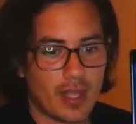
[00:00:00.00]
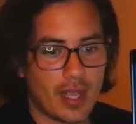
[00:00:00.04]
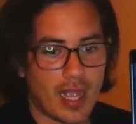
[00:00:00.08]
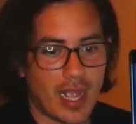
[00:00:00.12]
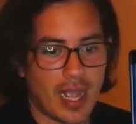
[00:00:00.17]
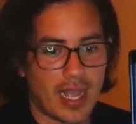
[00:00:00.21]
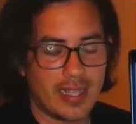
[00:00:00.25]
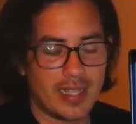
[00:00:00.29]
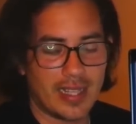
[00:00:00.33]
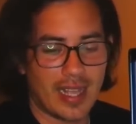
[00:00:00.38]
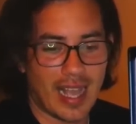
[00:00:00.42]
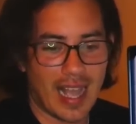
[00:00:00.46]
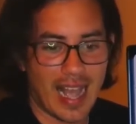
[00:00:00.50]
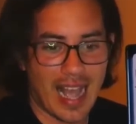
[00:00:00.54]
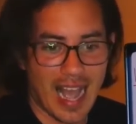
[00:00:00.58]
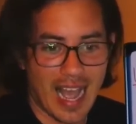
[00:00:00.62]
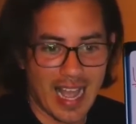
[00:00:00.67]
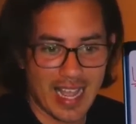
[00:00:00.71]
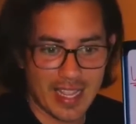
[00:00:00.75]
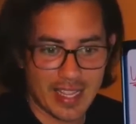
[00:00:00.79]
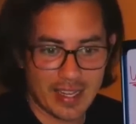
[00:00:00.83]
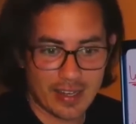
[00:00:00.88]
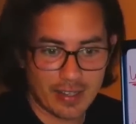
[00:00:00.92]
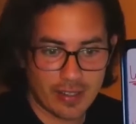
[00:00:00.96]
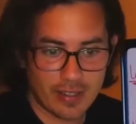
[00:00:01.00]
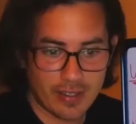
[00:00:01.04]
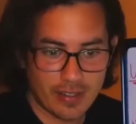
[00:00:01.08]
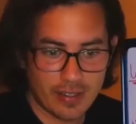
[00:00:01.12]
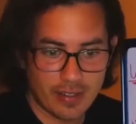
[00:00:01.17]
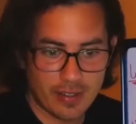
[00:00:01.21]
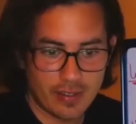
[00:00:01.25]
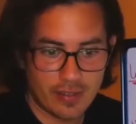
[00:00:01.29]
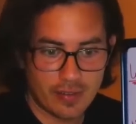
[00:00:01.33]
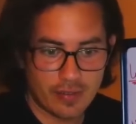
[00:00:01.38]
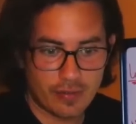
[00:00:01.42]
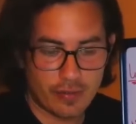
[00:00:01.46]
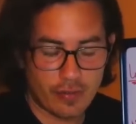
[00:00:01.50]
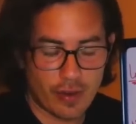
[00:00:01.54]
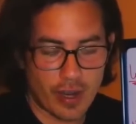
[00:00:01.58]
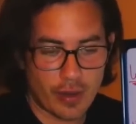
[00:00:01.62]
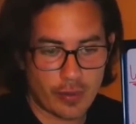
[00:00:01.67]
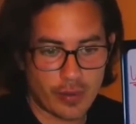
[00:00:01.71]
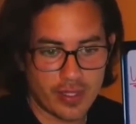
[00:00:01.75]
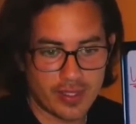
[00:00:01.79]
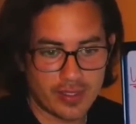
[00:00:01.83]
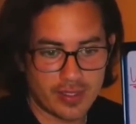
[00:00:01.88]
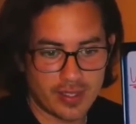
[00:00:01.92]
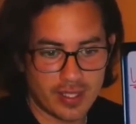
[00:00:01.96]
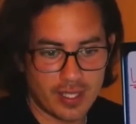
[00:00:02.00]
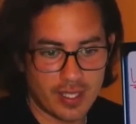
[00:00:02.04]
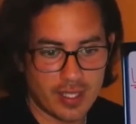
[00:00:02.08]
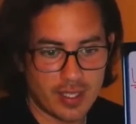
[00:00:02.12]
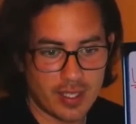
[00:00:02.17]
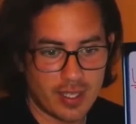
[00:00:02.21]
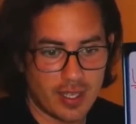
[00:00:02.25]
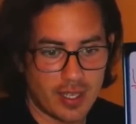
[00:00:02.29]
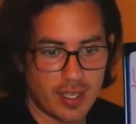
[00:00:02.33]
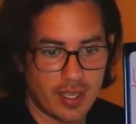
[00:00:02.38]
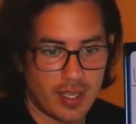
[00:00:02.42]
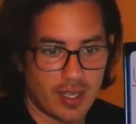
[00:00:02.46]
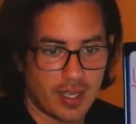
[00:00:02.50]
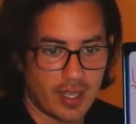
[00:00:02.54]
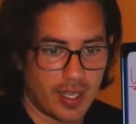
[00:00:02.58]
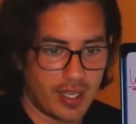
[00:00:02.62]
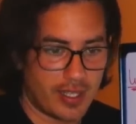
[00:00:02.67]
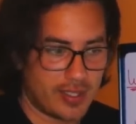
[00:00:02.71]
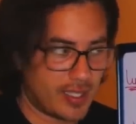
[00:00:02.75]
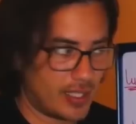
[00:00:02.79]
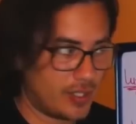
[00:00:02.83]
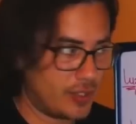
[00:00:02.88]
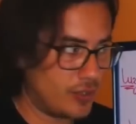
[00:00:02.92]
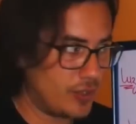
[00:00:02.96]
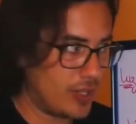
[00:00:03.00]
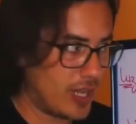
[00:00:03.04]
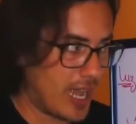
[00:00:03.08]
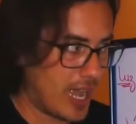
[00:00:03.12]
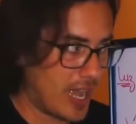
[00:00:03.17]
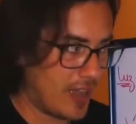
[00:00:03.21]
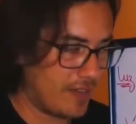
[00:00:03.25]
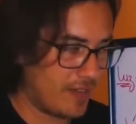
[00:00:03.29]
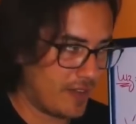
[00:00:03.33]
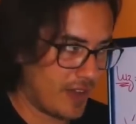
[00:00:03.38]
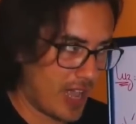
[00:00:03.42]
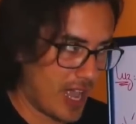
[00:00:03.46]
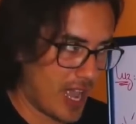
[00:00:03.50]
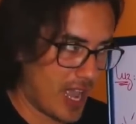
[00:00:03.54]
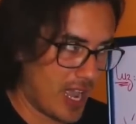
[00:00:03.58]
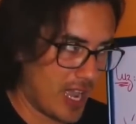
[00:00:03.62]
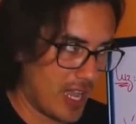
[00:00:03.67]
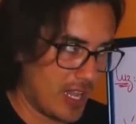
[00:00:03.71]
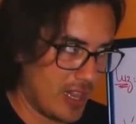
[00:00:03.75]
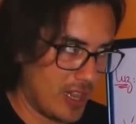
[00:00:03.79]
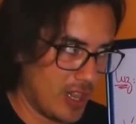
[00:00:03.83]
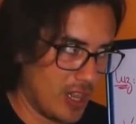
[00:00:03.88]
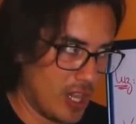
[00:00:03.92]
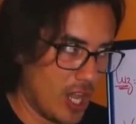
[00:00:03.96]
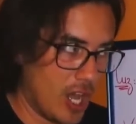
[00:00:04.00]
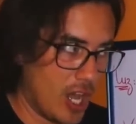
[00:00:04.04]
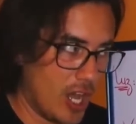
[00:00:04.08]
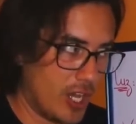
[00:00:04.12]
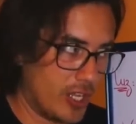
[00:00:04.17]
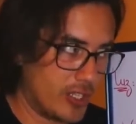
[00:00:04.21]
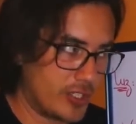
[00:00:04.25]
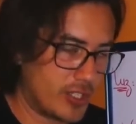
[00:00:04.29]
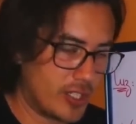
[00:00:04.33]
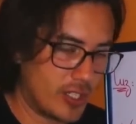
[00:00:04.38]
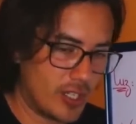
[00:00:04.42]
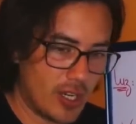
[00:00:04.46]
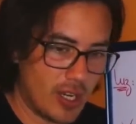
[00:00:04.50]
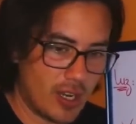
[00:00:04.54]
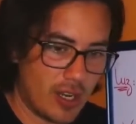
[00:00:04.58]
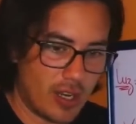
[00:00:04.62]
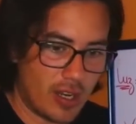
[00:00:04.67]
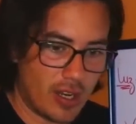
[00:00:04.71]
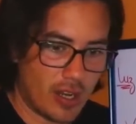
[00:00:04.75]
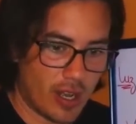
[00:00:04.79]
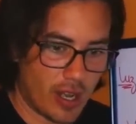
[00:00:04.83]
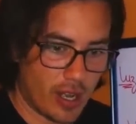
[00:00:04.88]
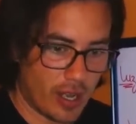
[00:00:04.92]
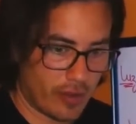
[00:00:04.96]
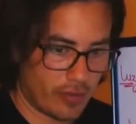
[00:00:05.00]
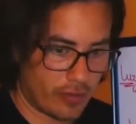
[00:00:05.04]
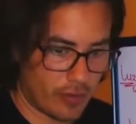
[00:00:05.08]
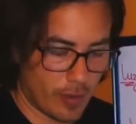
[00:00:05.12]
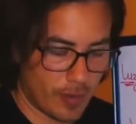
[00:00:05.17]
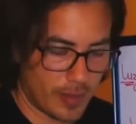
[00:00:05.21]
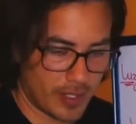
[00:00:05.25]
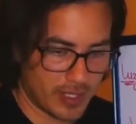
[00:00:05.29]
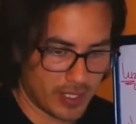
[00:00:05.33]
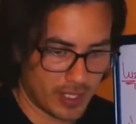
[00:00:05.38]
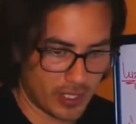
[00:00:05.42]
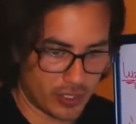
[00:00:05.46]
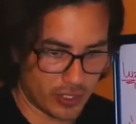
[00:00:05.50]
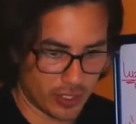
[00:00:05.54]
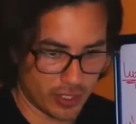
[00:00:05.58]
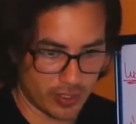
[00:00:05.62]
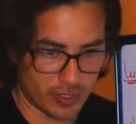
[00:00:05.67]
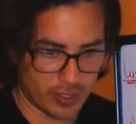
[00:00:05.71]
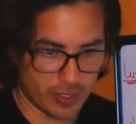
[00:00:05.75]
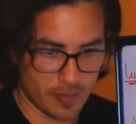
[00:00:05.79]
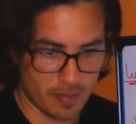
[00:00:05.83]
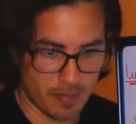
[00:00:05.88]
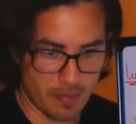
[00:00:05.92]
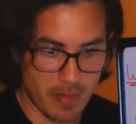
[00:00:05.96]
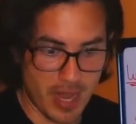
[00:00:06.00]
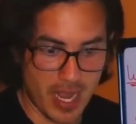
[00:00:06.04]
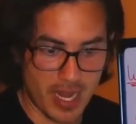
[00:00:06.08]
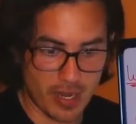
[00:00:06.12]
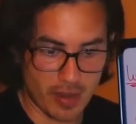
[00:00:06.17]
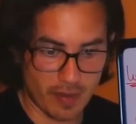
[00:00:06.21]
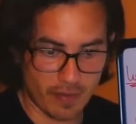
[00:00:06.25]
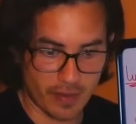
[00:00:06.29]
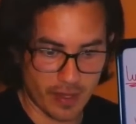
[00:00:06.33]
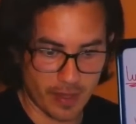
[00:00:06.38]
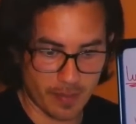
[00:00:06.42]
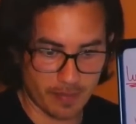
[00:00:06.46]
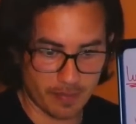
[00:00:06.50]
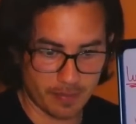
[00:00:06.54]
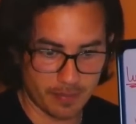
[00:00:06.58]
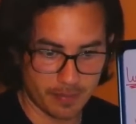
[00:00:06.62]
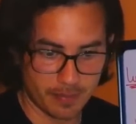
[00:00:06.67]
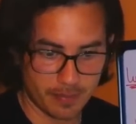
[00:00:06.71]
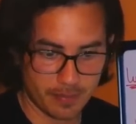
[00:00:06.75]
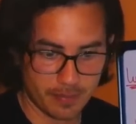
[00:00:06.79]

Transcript: and higher frequency is that you have a lot of repetitions, many of them.